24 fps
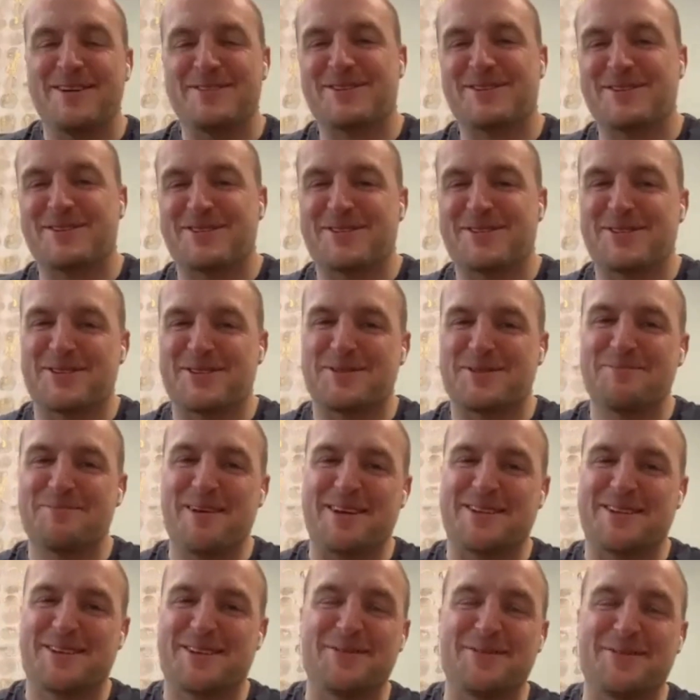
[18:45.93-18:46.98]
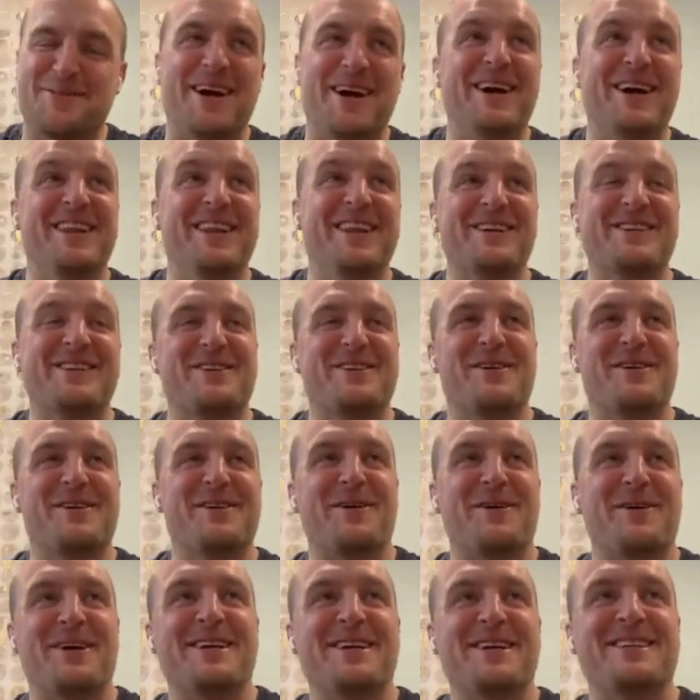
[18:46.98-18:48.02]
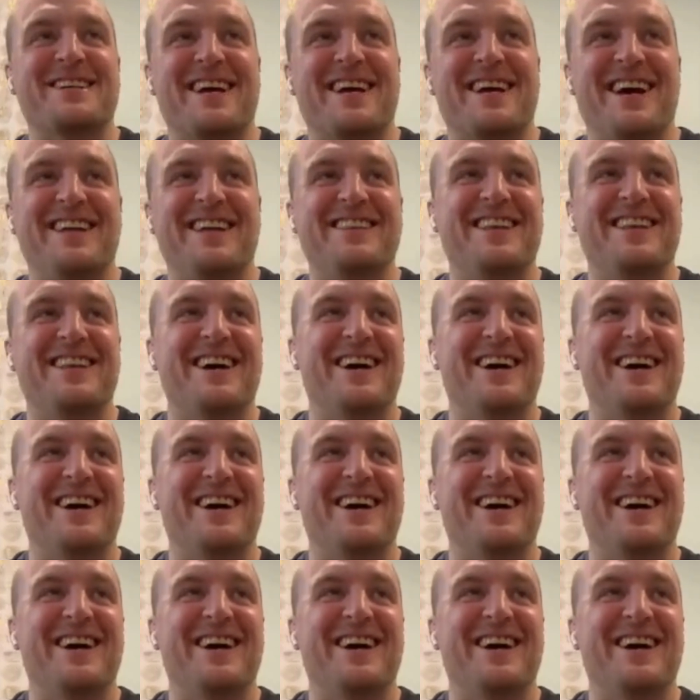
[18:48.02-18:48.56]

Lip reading: Just mixing with A-list, you know what it is. And